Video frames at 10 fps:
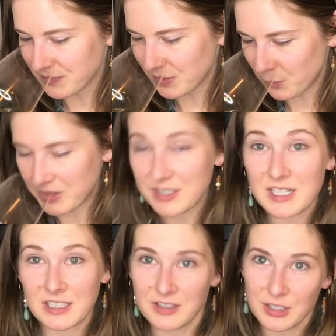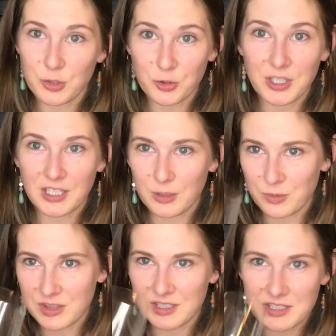with the tannin that you're getting
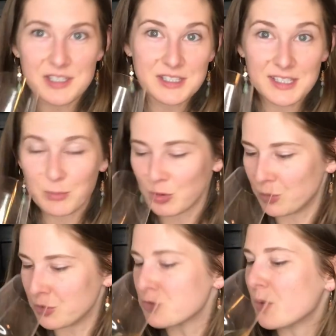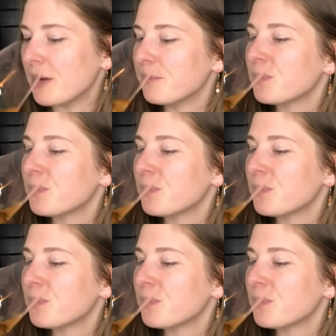with this deeper orange wine.